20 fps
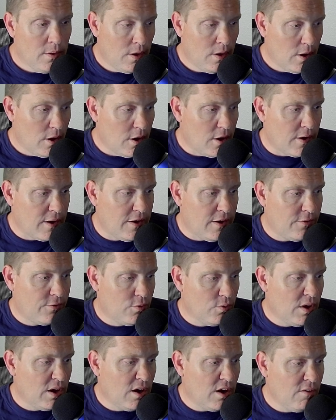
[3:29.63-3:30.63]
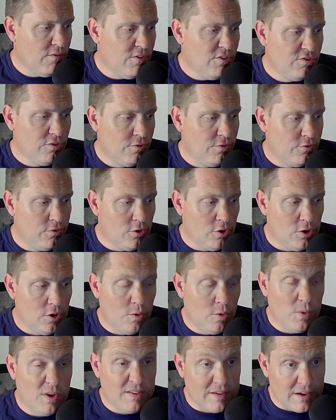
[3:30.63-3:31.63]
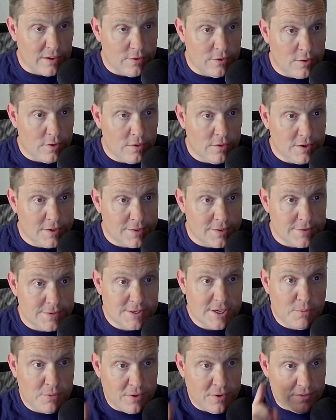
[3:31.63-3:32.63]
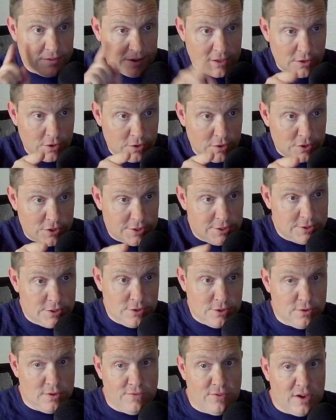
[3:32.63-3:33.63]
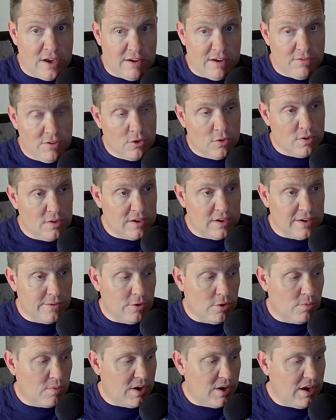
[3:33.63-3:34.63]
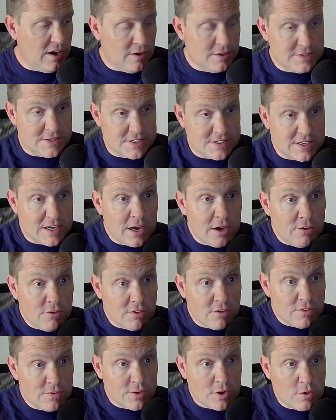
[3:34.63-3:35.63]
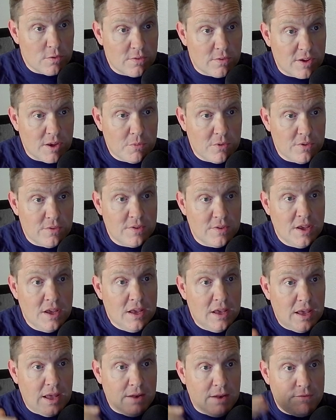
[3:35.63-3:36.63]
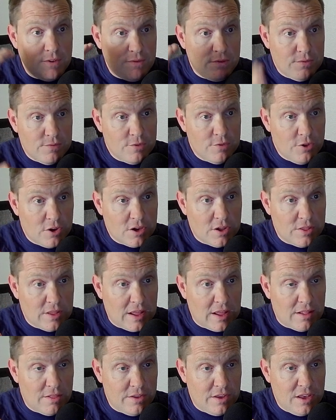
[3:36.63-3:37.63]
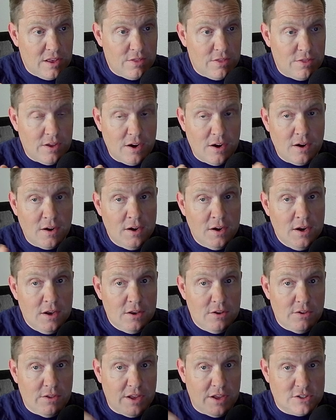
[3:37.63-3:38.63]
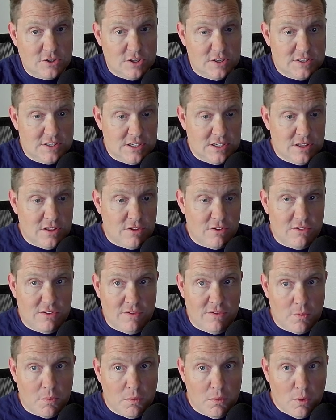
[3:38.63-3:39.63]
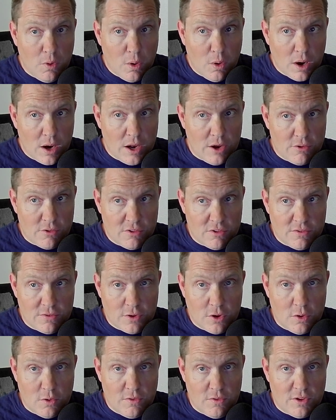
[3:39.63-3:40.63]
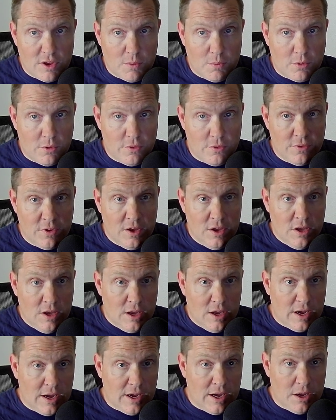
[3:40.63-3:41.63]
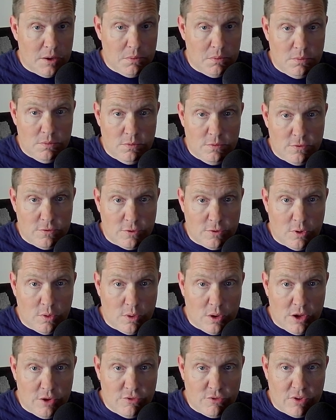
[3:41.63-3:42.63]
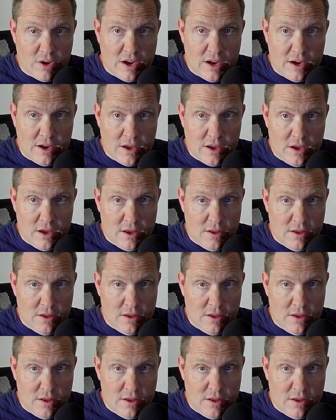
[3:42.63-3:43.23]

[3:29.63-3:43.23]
All right, so we got our Visual Studio and we downloaded the code samples, and you should too. If you haven't, go and download them right now, because there's hundreds of code samples. And if you even look on that link there, you'll actually see that there's even more hundreds of code samples. Um, so I'll drag uh,